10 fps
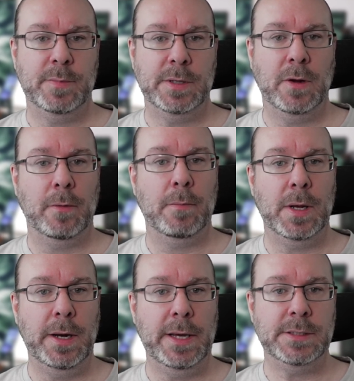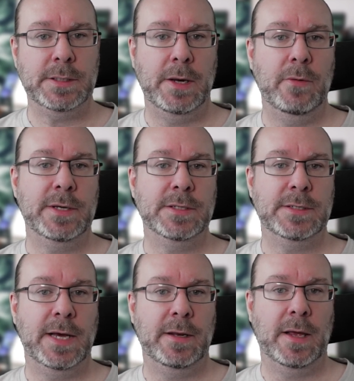not Mondays, then you can
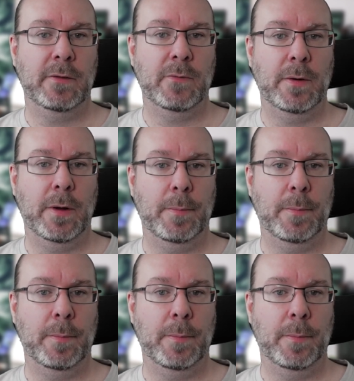set that one up.